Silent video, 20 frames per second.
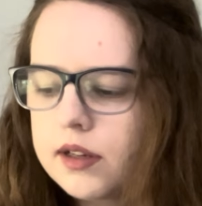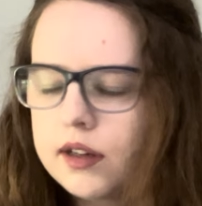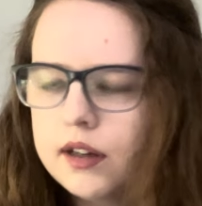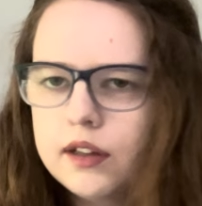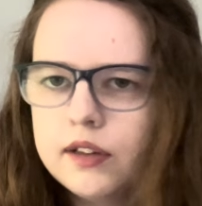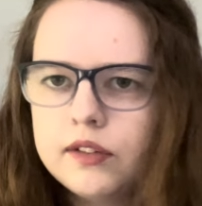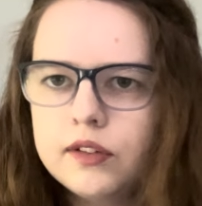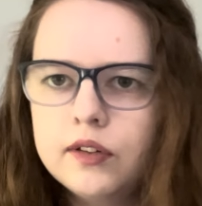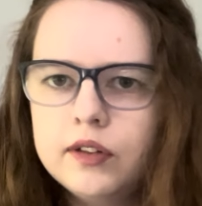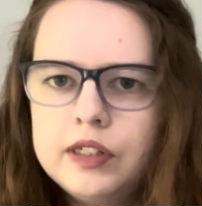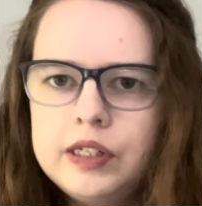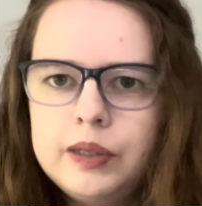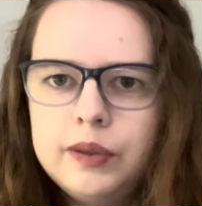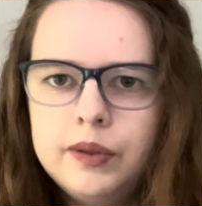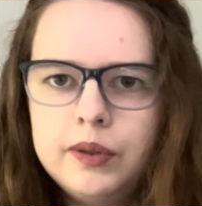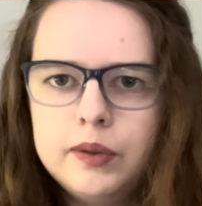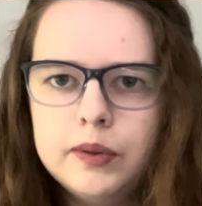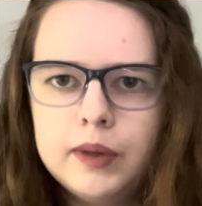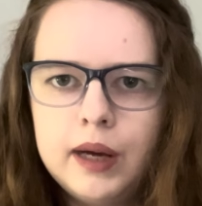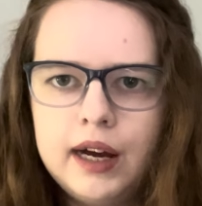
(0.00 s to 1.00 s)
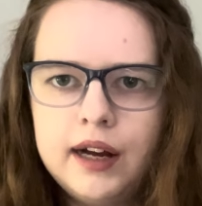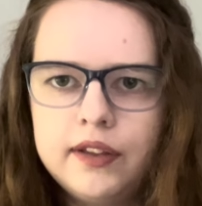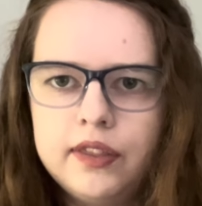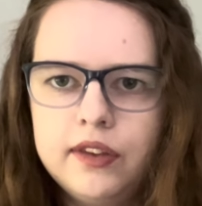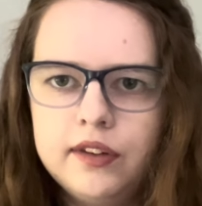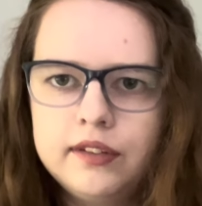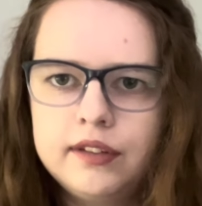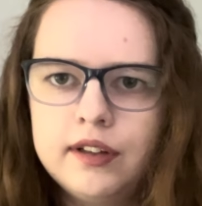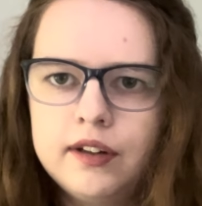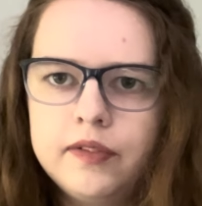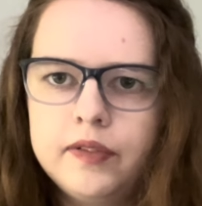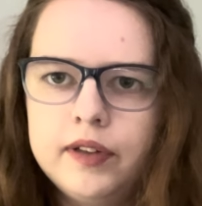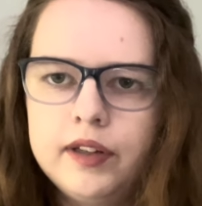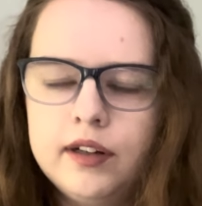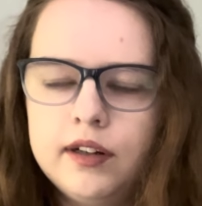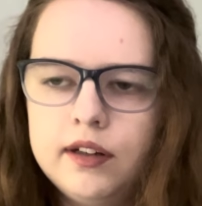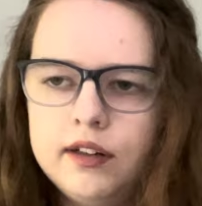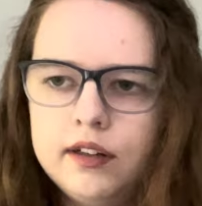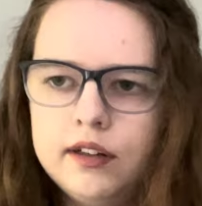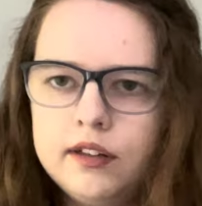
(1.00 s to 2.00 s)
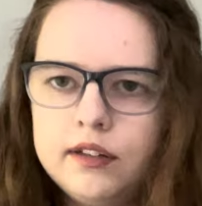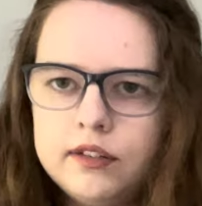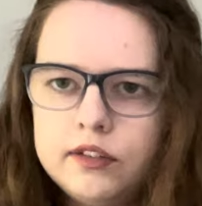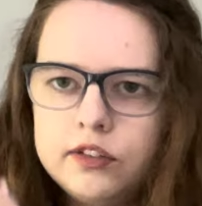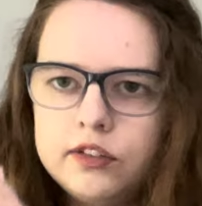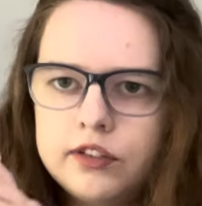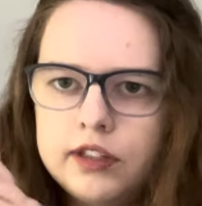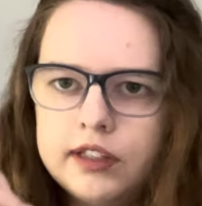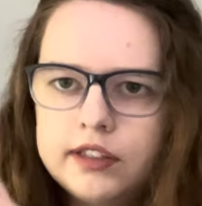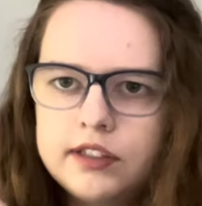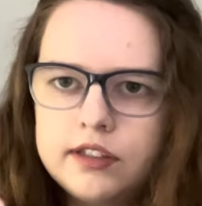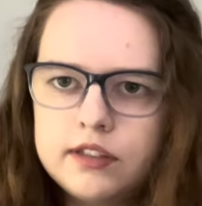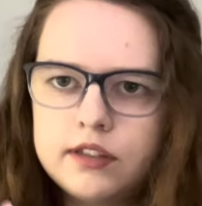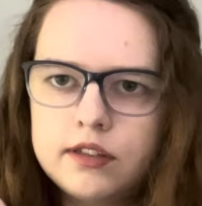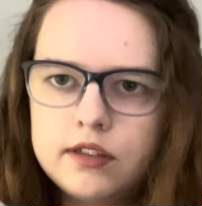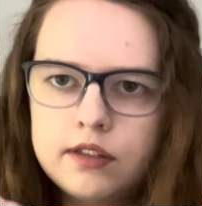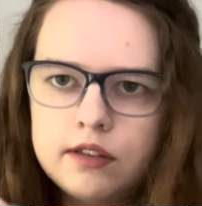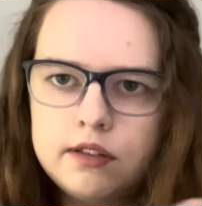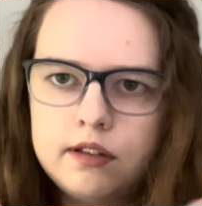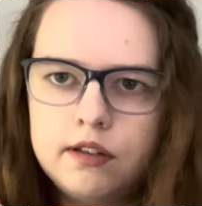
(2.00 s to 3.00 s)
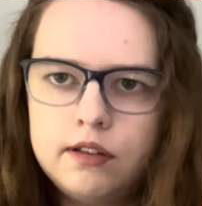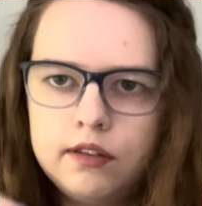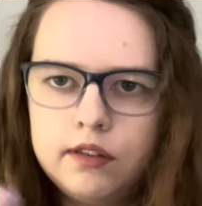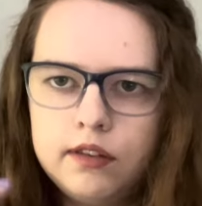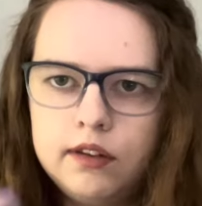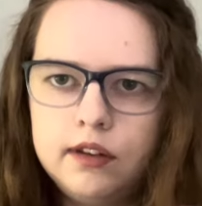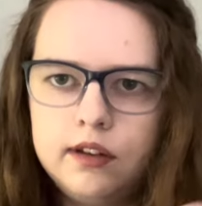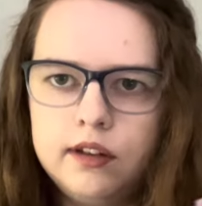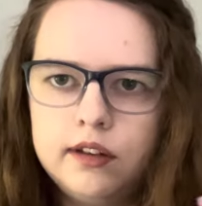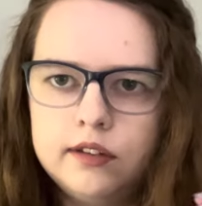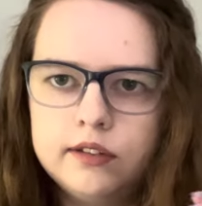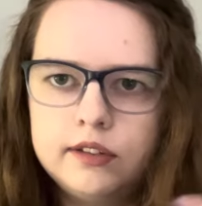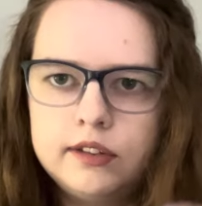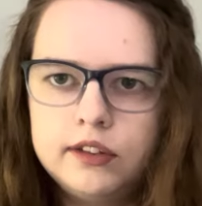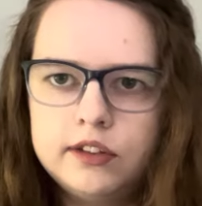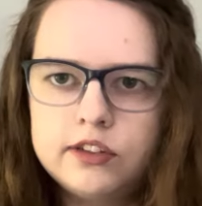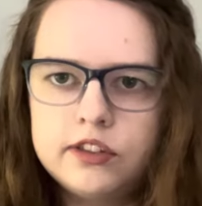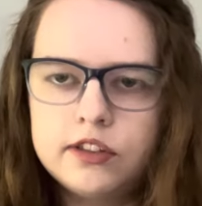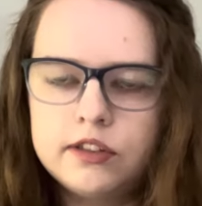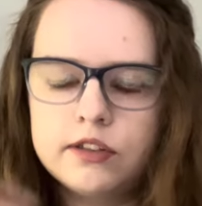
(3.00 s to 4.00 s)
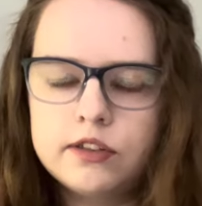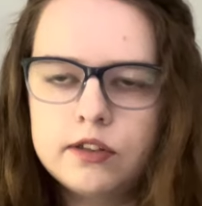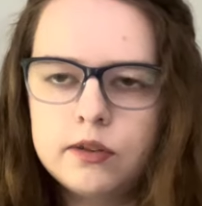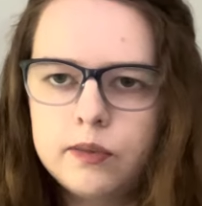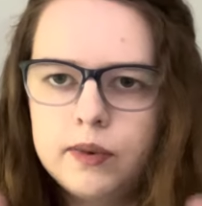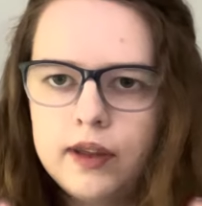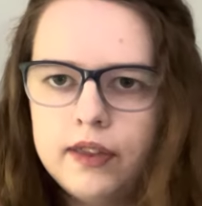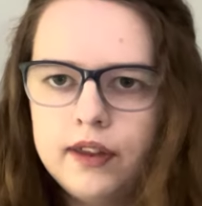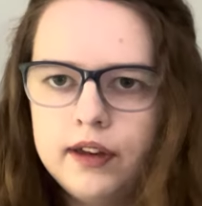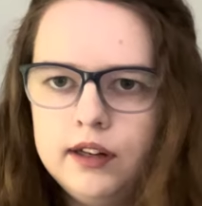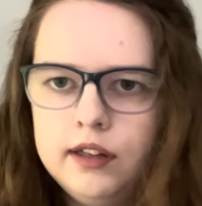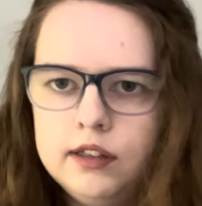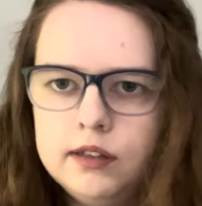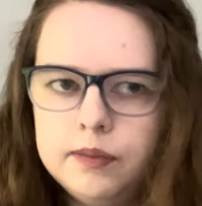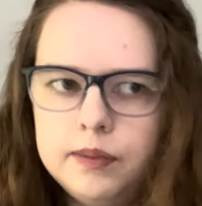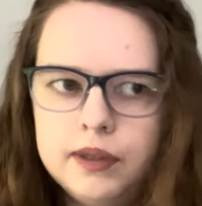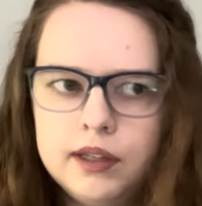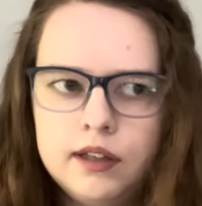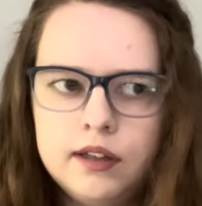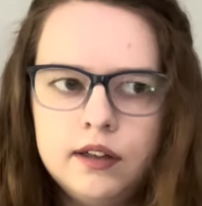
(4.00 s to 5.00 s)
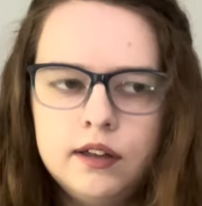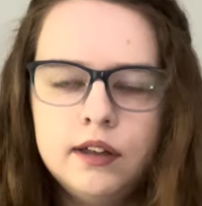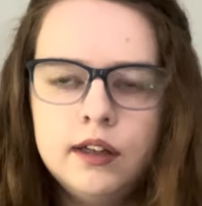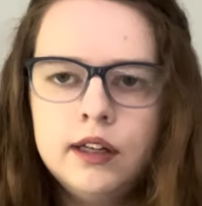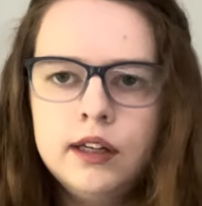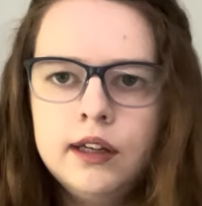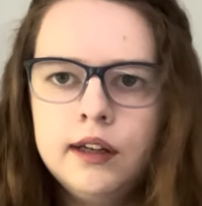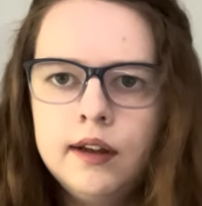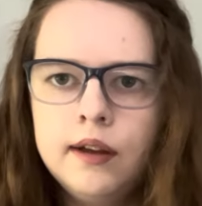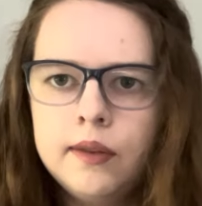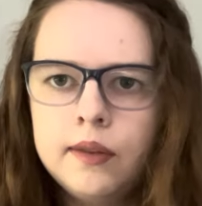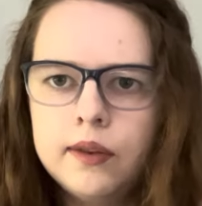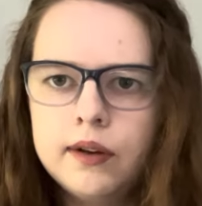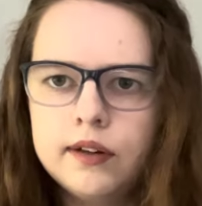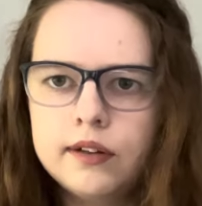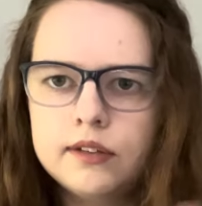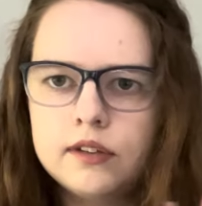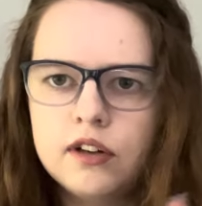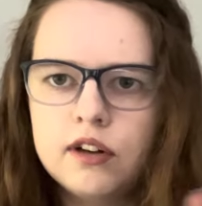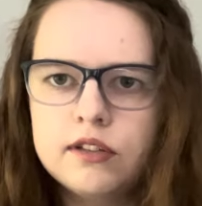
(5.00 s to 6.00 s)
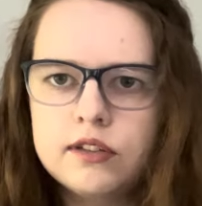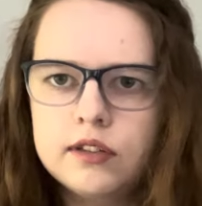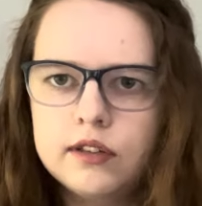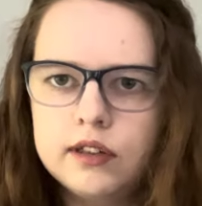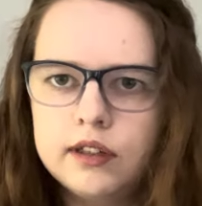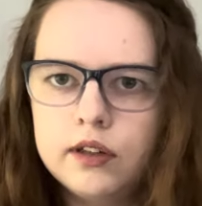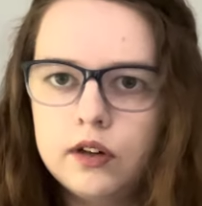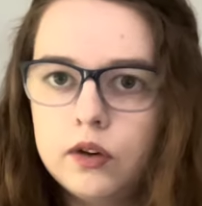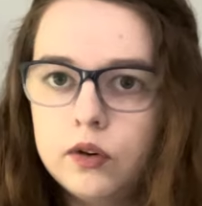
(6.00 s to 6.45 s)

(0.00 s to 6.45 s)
It's not until you add the stuff in and it stretches the stitches to where they need to be that it starts looking